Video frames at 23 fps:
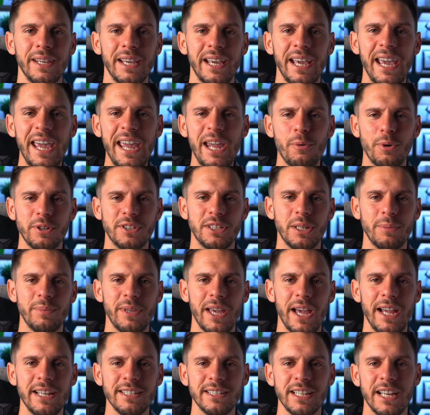Hey, what's up
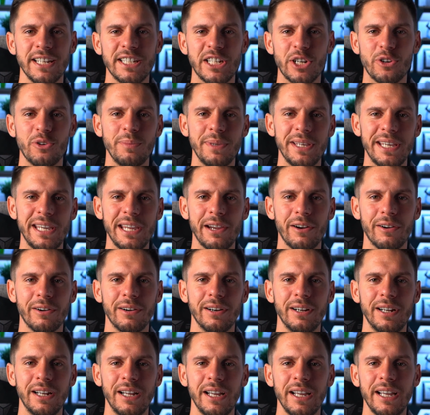guys, Jeremy here.
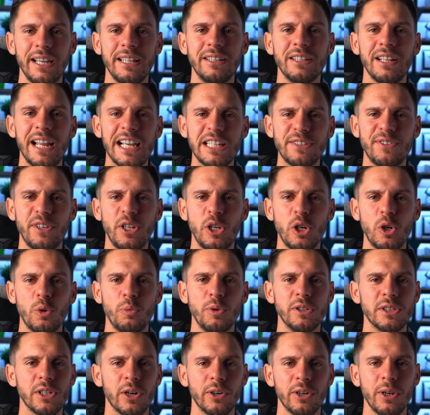In the last video, we
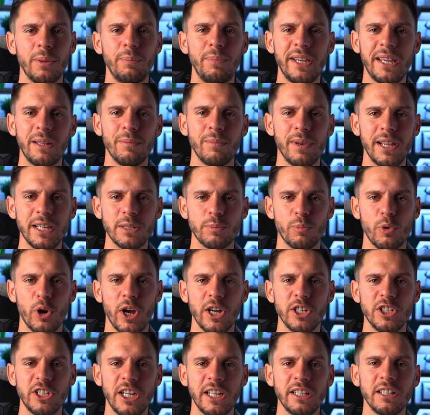started a pick and place
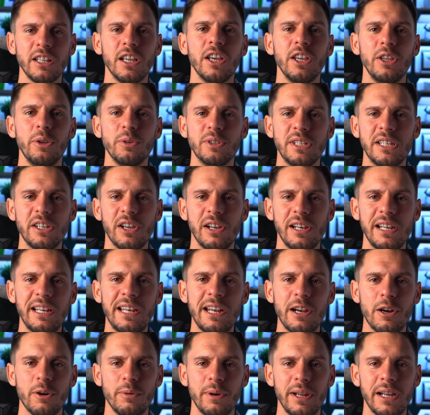project using a
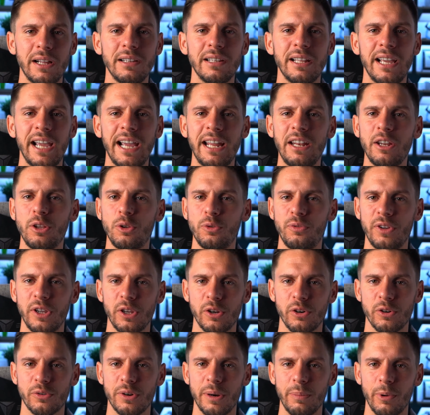linear rail and a two-finger
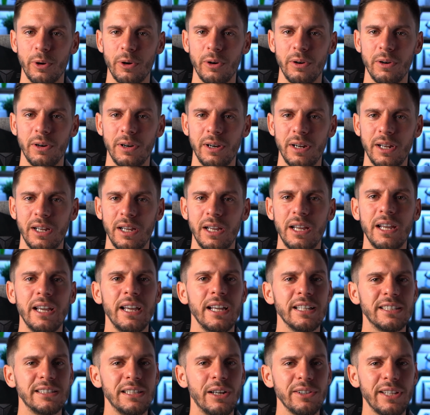gripper.
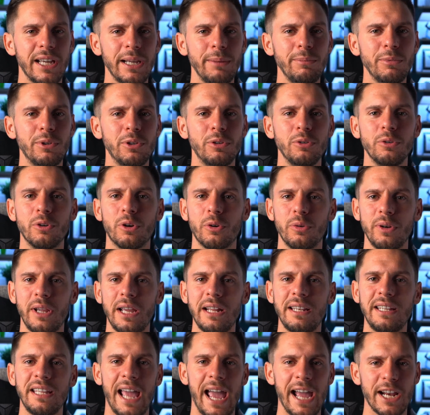It's now time to create
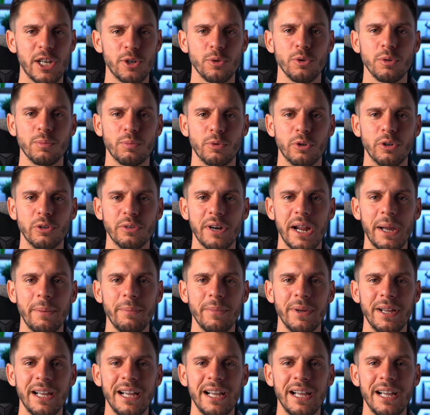the actual program.